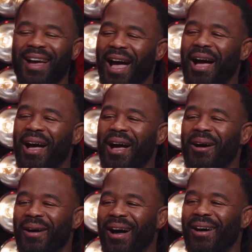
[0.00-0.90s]
how,
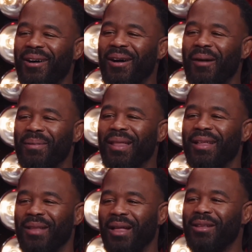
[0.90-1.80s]
how, how,
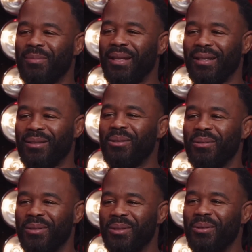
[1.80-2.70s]
how, how, long like?
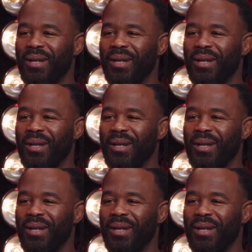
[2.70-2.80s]
Two, two